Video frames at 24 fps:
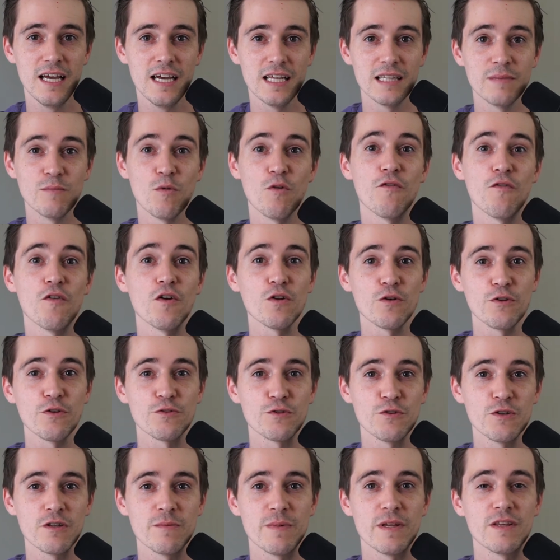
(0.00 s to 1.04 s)
The more follow
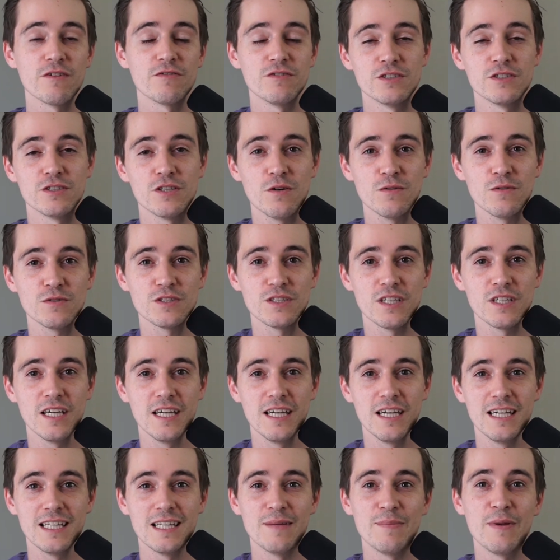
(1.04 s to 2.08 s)
through, the better the results.
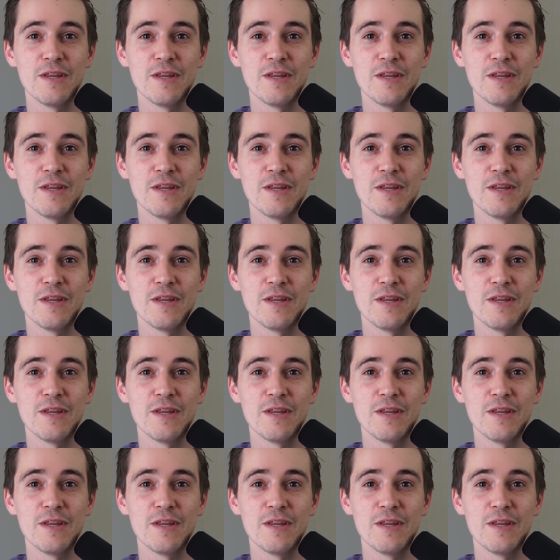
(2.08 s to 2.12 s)
The